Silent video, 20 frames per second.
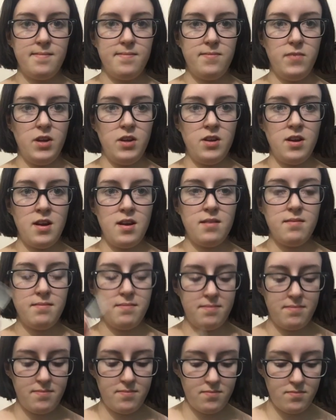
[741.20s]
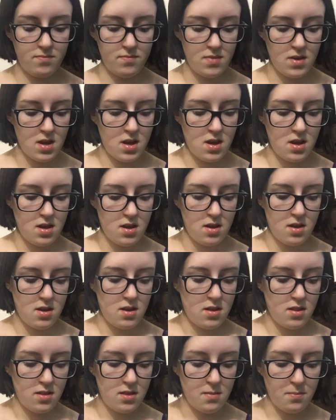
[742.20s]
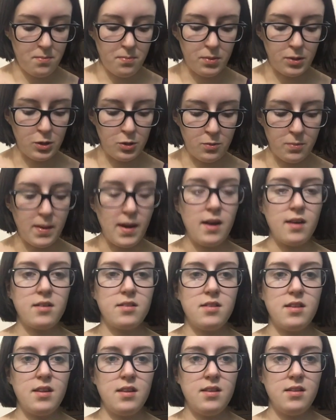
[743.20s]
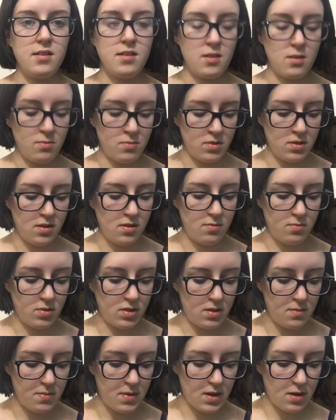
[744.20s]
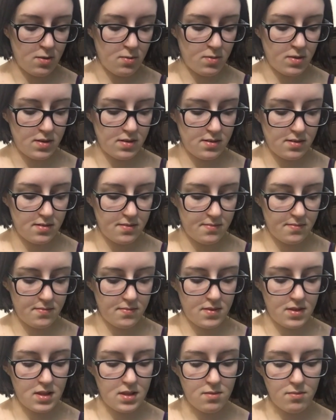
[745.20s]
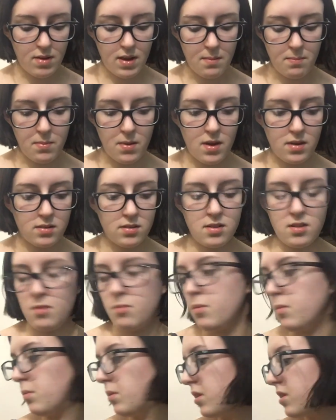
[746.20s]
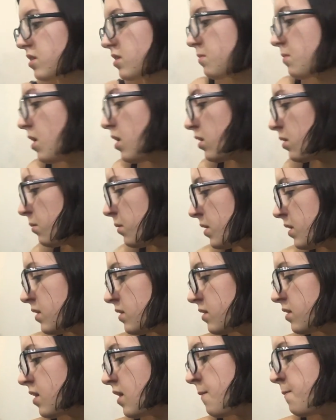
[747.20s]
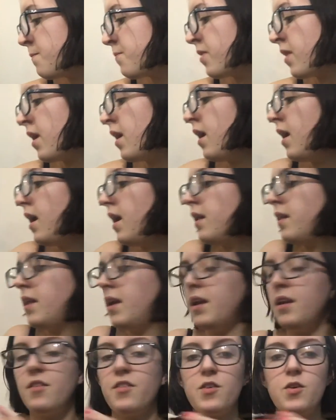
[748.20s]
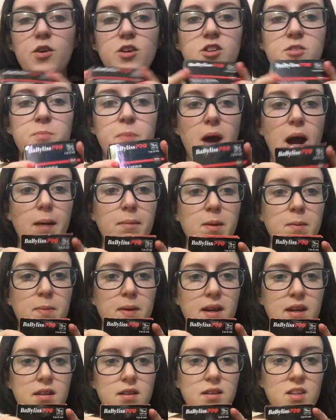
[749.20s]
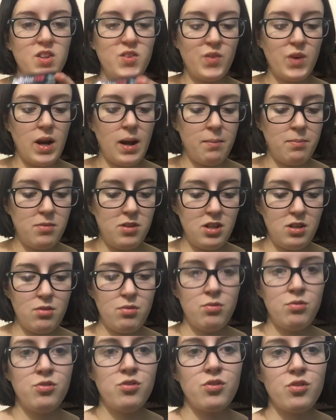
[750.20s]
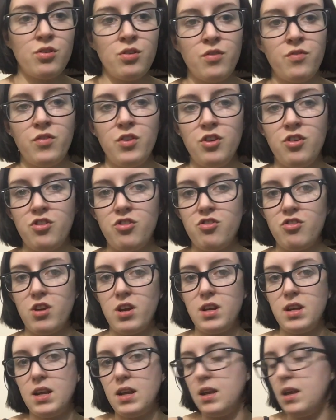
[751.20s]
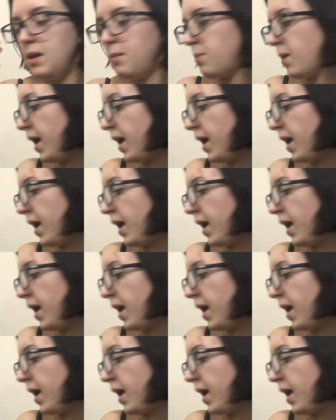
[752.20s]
They're not. The blue box is the one with the bigger ones, and the red box is the one with the smaller ones. And then of course bobby pins for updos, or if you're just trying to keep